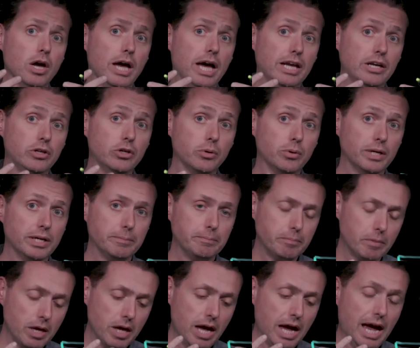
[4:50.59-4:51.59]
and a unit,
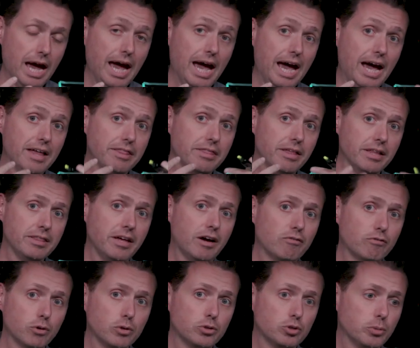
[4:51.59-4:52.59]
and then
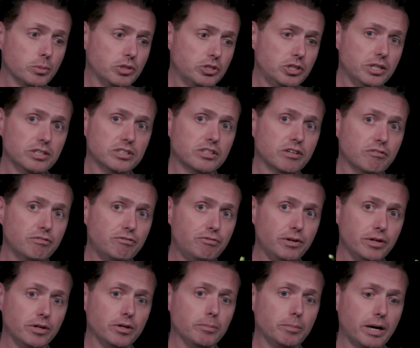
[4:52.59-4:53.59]
that virtual machine is
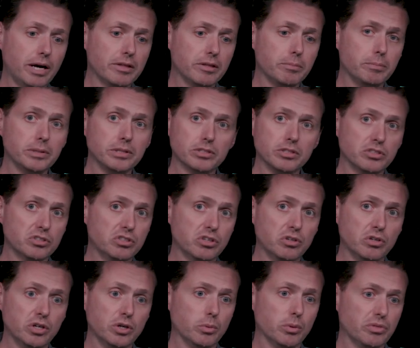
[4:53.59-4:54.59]
configured by the business
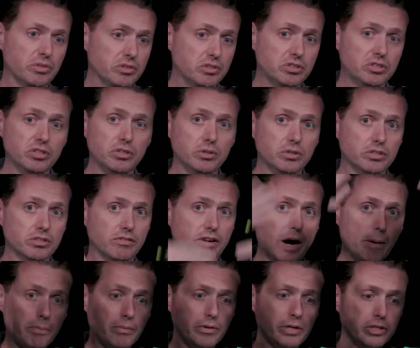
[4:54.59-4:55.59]
unit with a series of
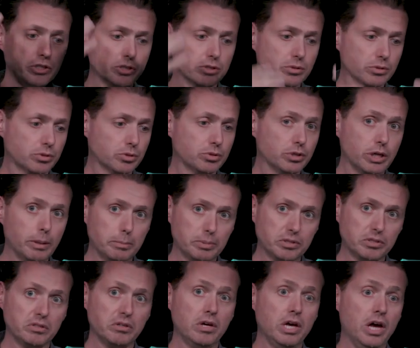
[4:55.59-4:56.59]
operational
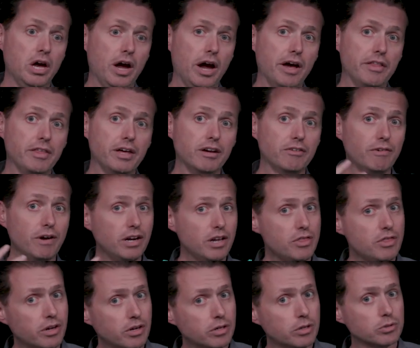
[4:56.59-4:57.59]
scripts. And then if
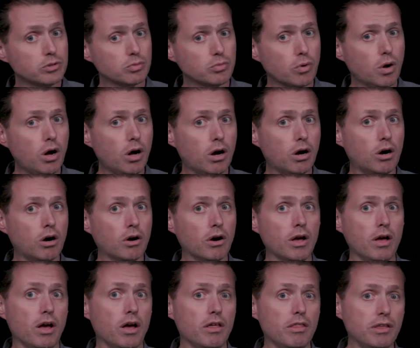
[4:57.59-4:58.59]
anything goes wrong,
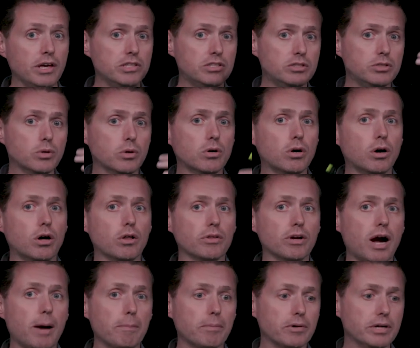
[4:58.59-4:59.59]
they still call
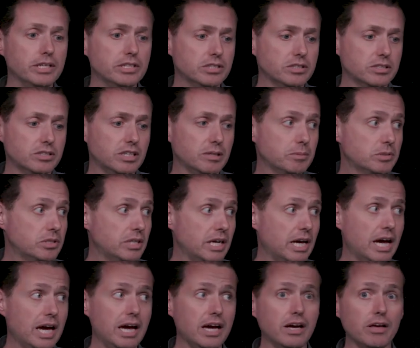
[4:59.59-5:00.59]
the operations team to say,
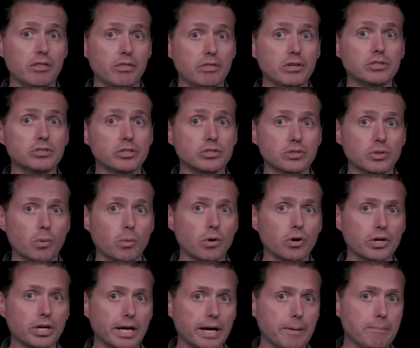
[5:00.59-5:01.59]
hey, this isn't
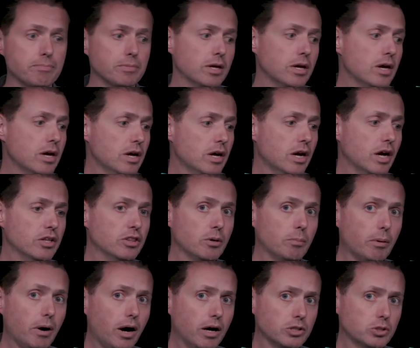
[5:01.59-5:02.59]
working. In the
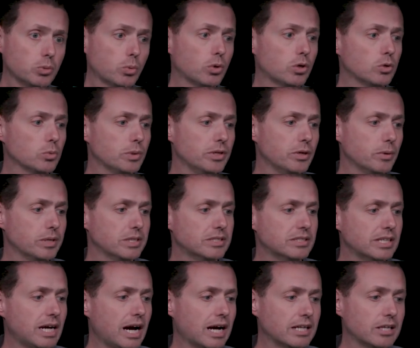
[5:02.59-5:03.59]
BOSH world, we know
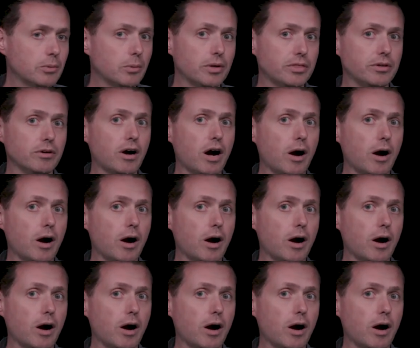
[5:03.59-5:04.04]
exactly what the